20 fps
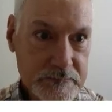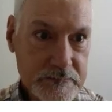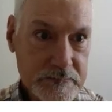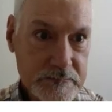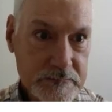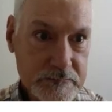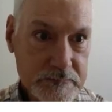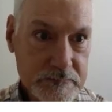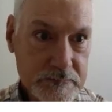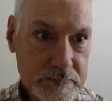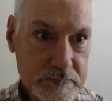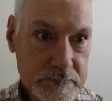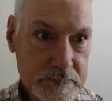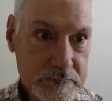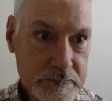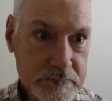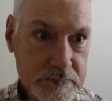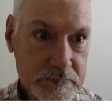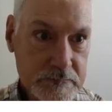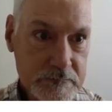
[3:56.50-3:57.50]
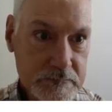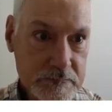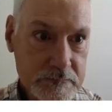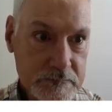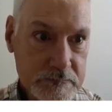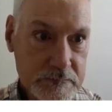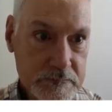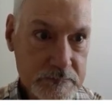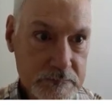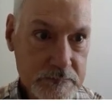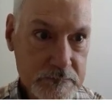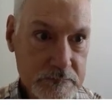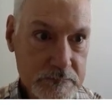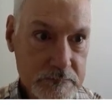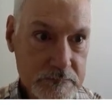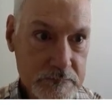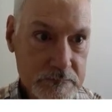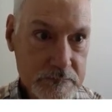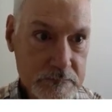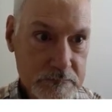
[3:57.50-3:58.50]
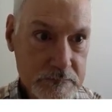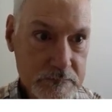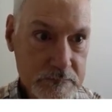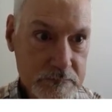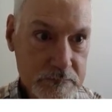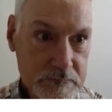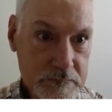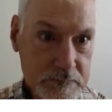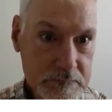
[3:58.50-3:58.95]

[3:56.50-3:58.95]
No one is speaking in this clip.